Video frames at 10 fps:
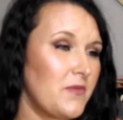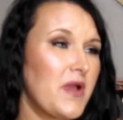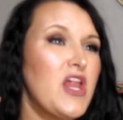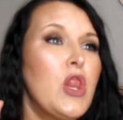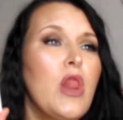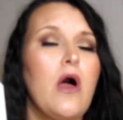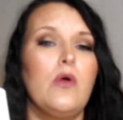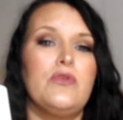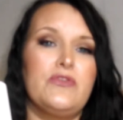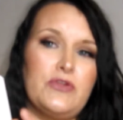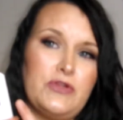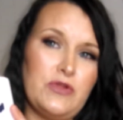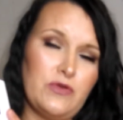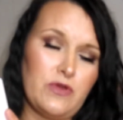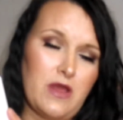close to
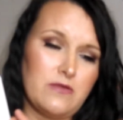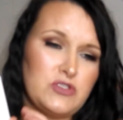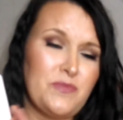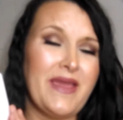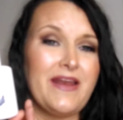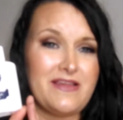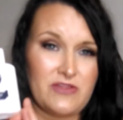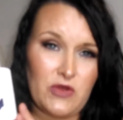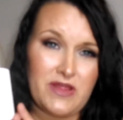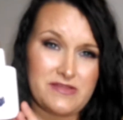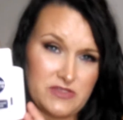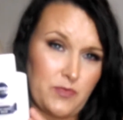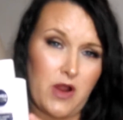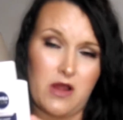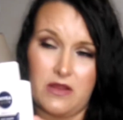being as good as this
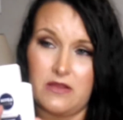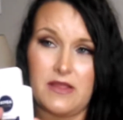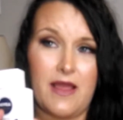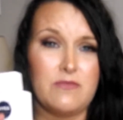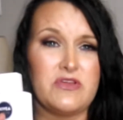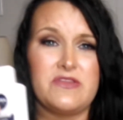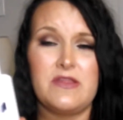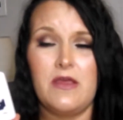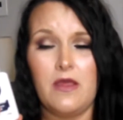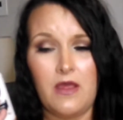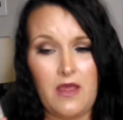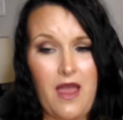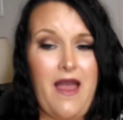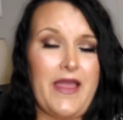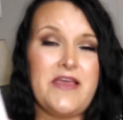product.
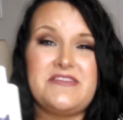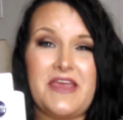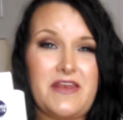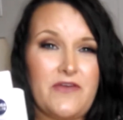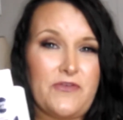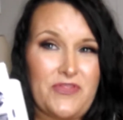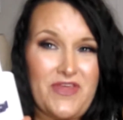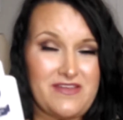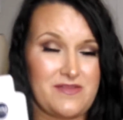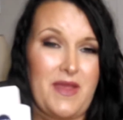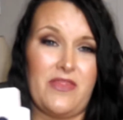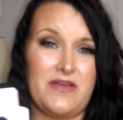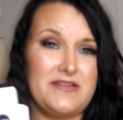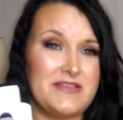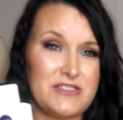I can't say enough good things about
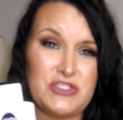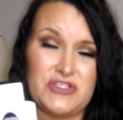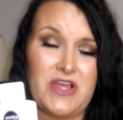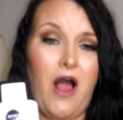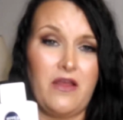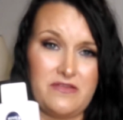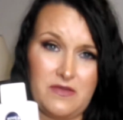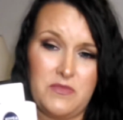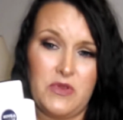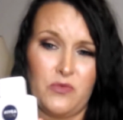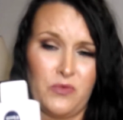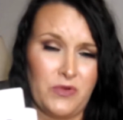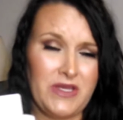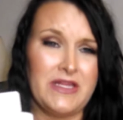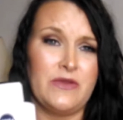this. This is just awesome. You
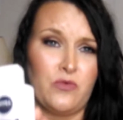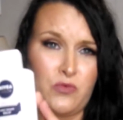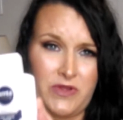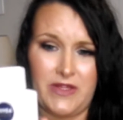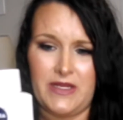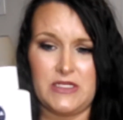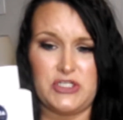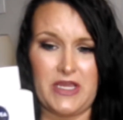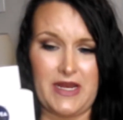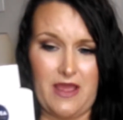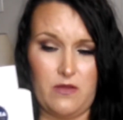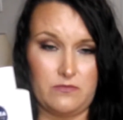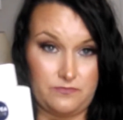really need to check it out.